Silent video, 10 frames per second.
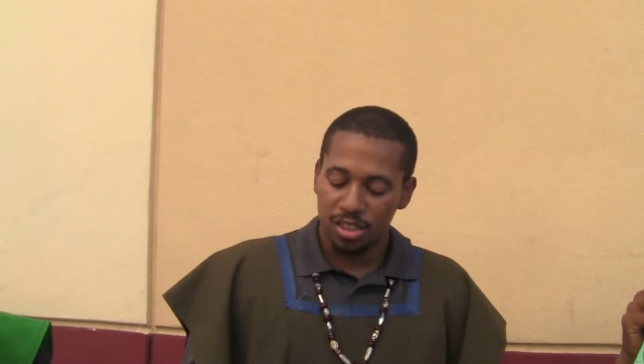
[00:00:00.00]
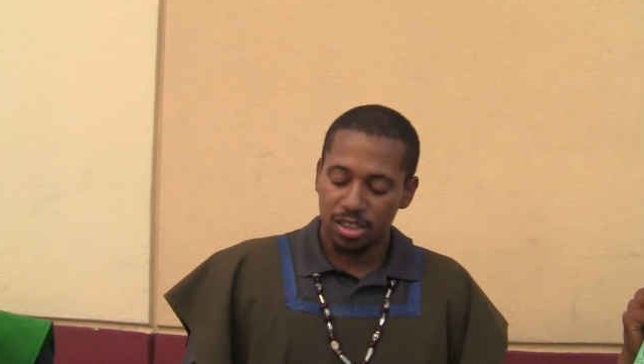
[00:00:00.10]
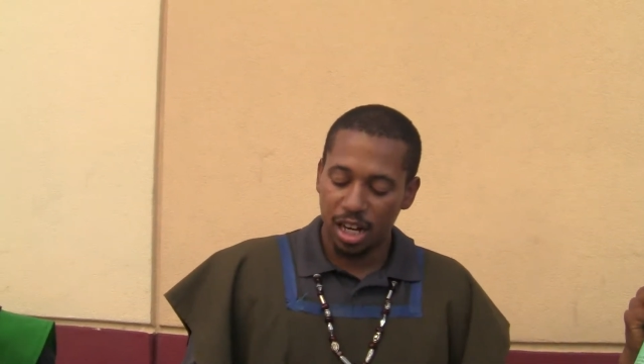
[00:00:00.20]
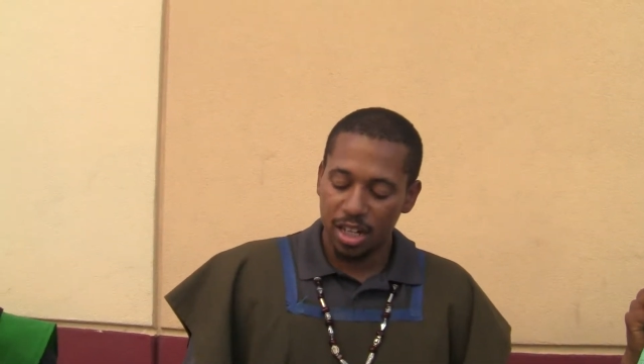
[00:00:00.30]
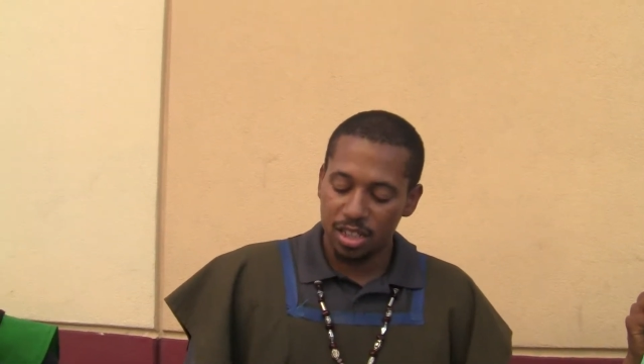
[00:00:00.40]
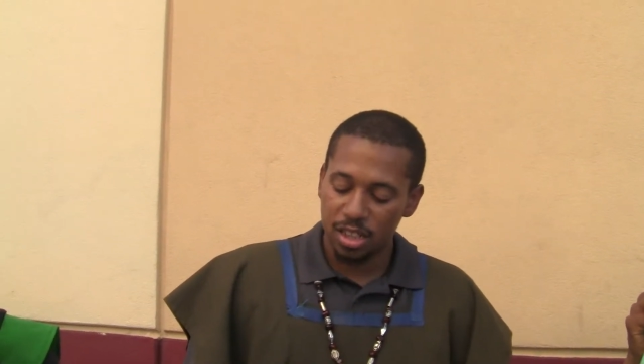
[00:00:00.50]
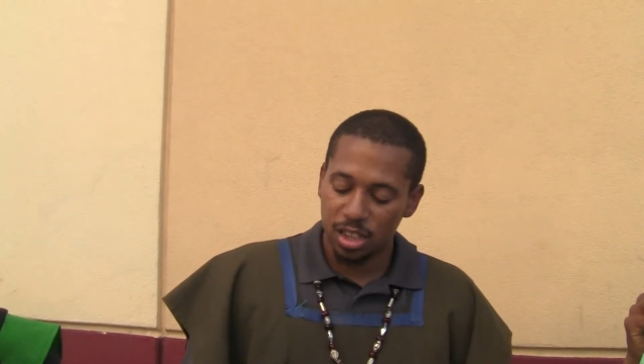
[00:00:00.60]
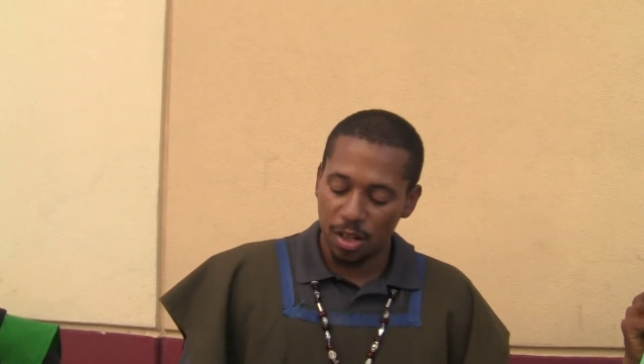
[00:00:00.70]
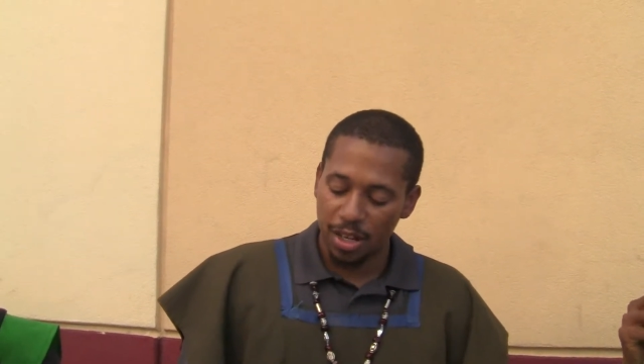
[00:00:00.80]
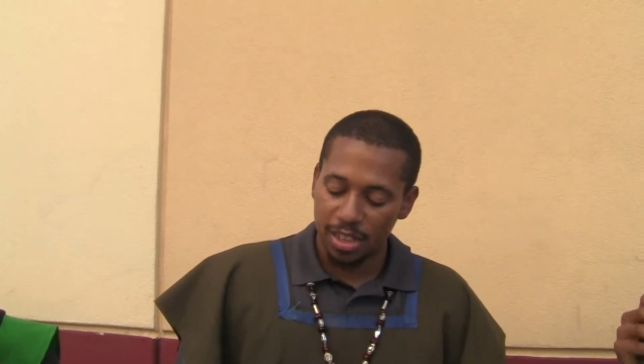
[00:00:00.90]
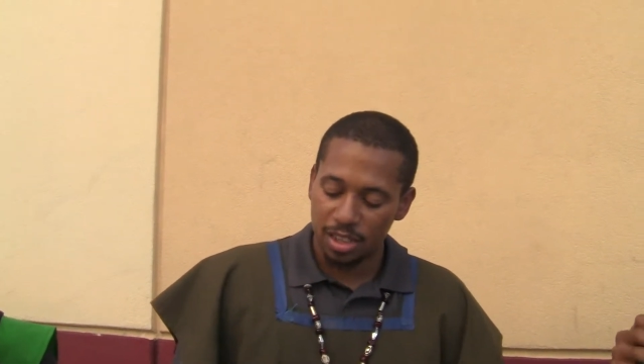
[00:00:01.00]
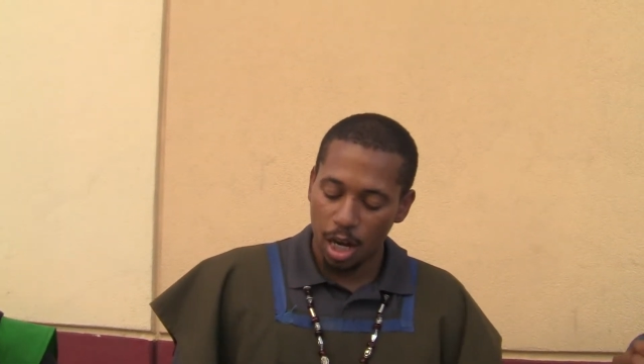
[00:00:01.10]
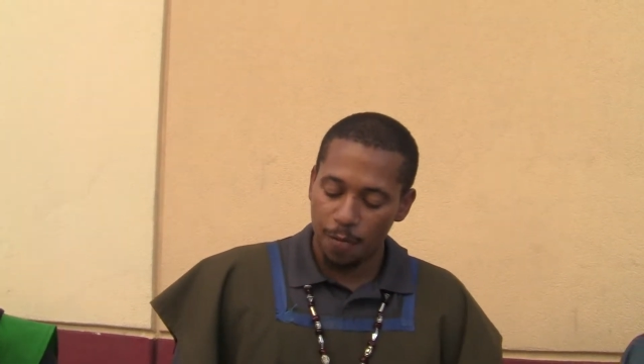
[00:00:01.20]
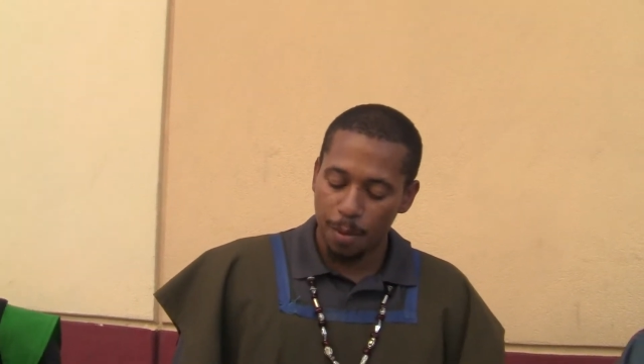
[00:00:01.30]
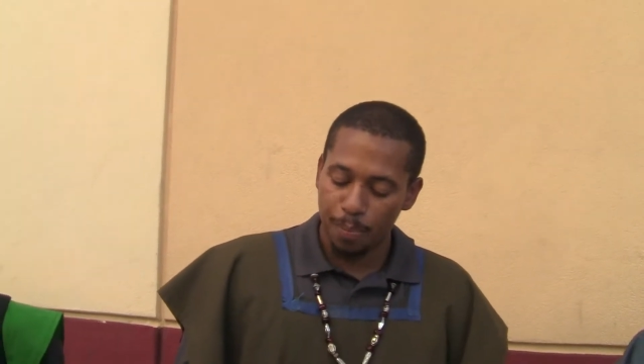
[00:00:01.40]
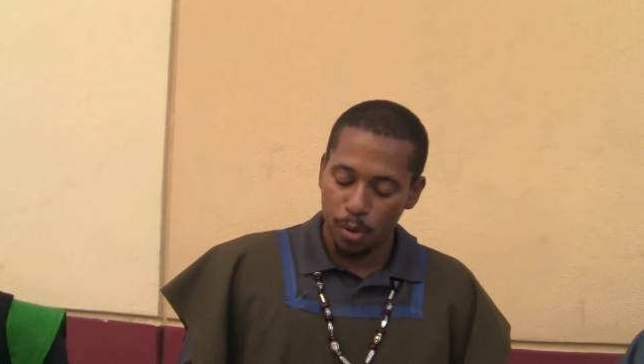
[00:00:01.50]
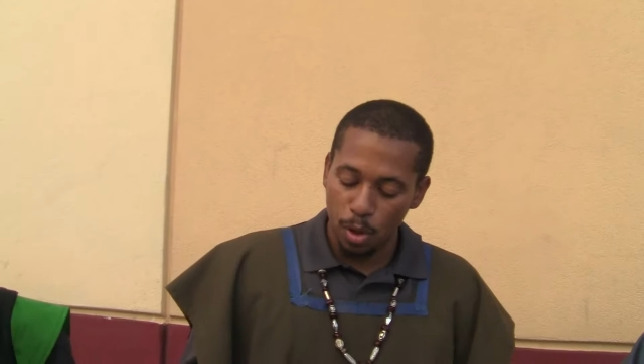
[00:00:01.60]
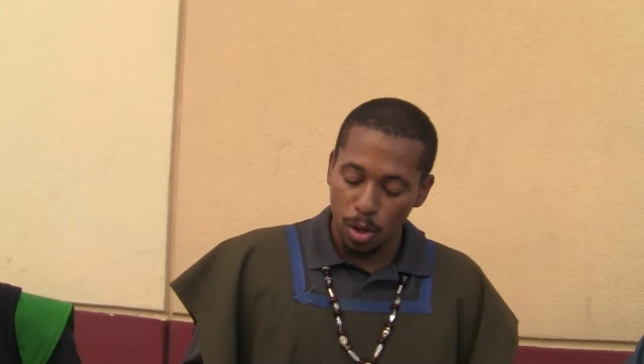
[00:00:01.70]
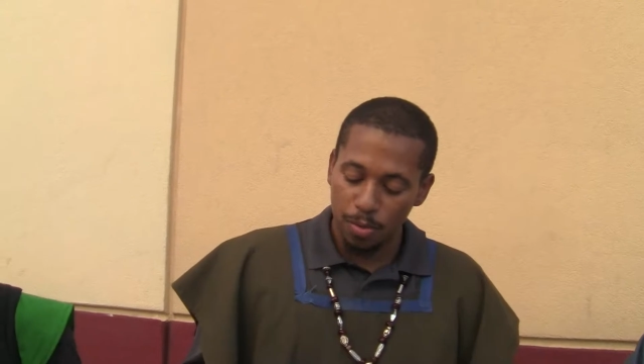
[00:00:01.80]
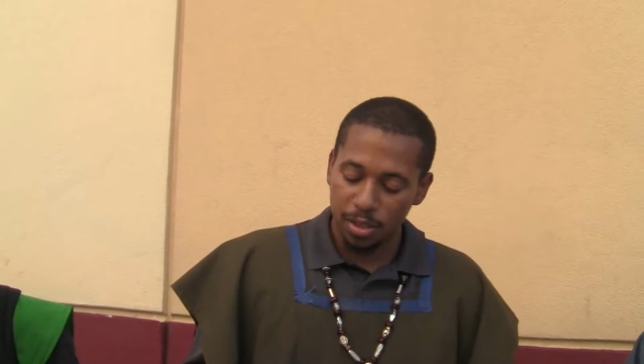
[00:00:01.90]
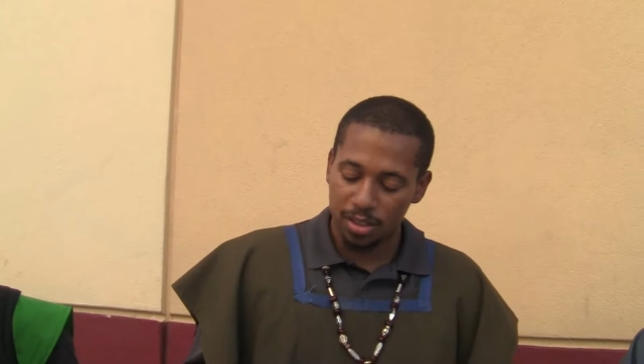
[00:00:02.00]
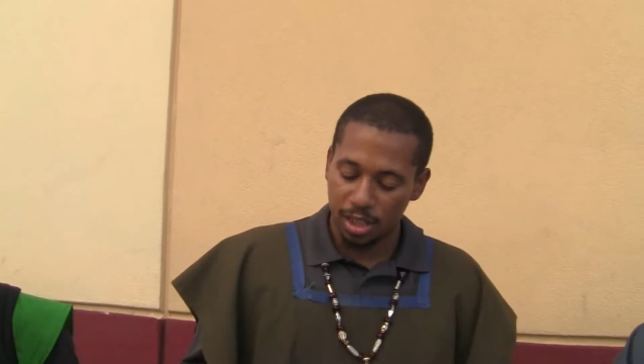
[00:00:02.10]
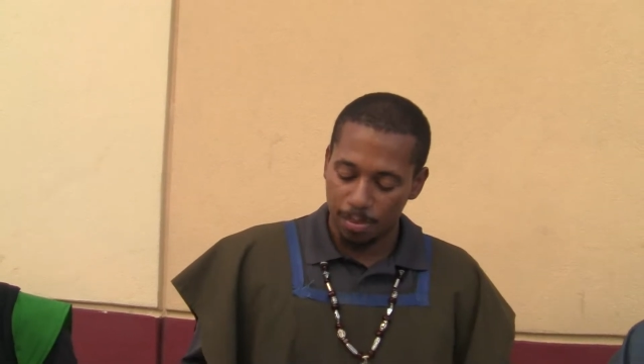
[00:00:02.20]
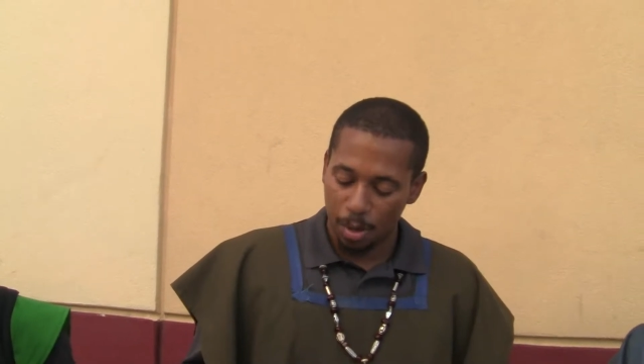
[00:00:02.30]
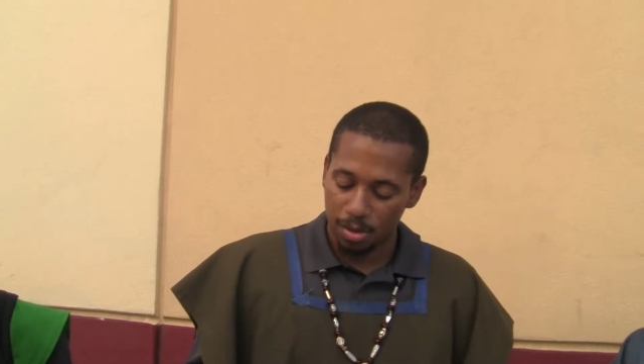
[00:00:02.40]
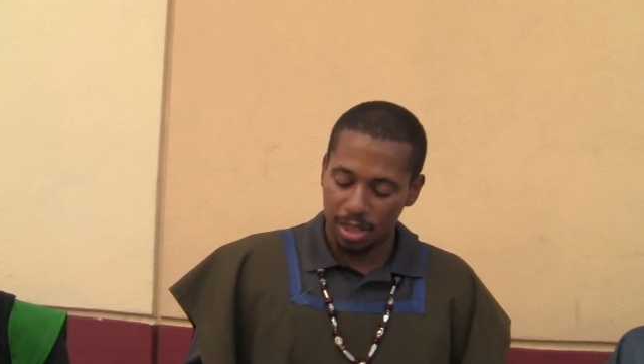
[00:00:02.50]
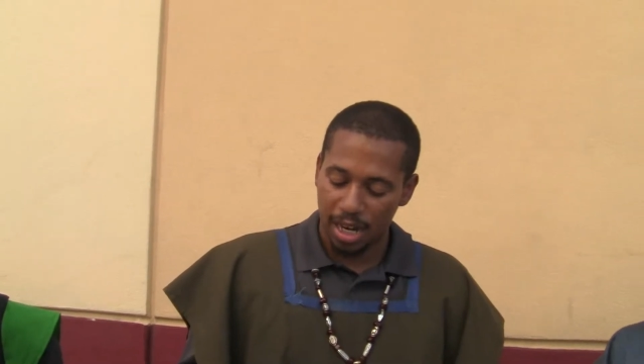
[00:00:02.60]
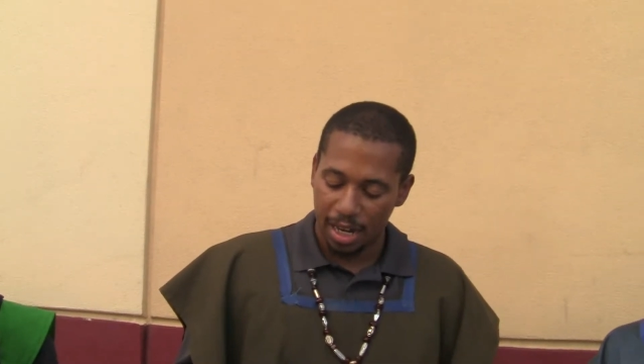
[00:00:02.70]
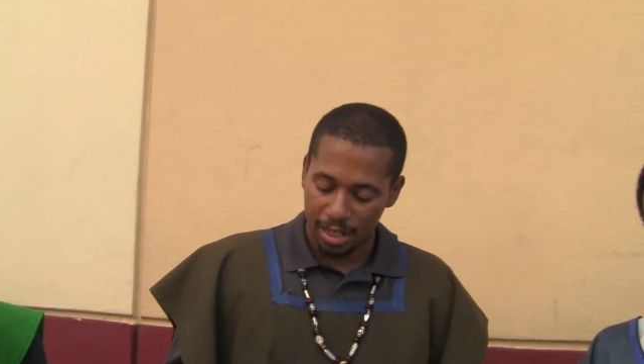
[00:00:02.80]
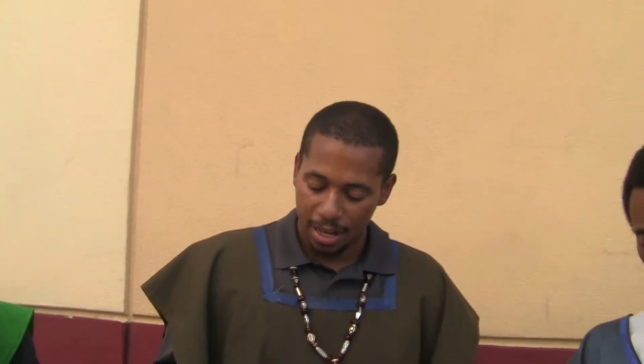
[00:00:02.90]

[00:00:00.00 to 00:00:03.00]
study to show thyself approved unto the Most High,